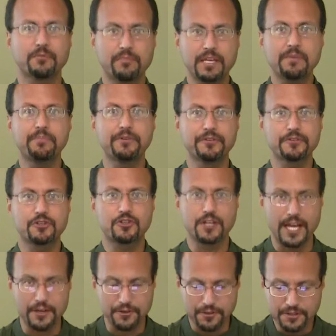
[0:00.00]
people's
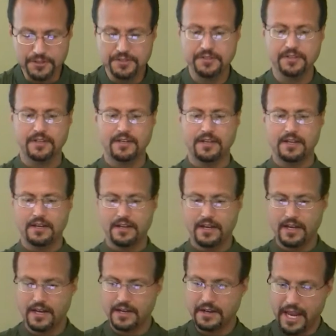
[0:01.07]
generals,
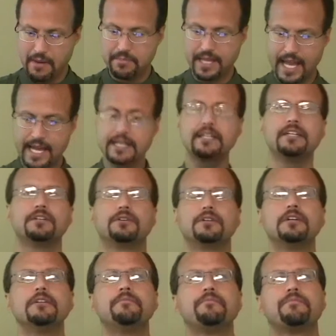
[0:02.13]
named
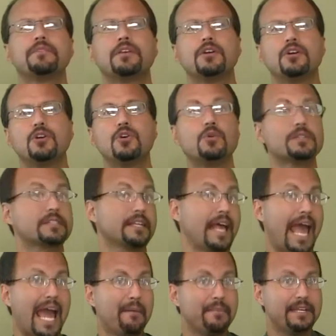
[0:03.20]
Achior, who is
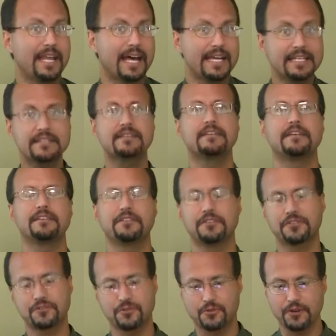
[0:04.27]
an Ammonite in the
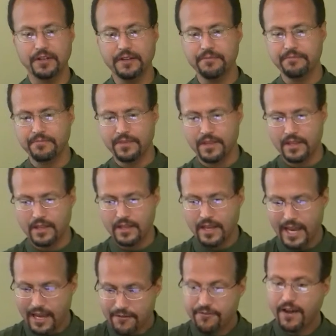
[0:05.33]
story,
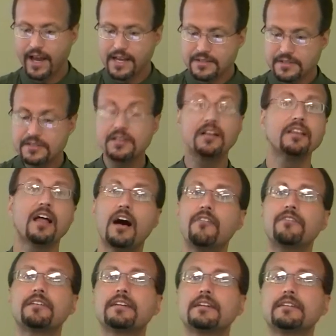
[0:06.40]
advises
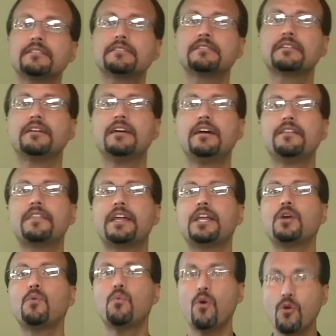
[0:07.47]
Holofernes that
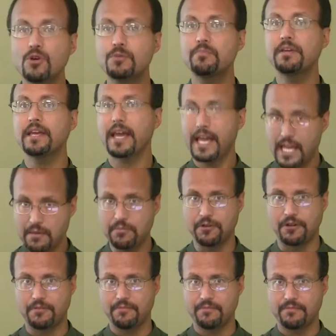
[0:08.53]
he won't be
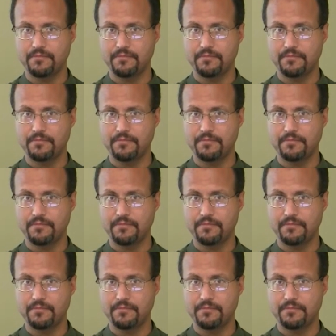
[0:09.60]
able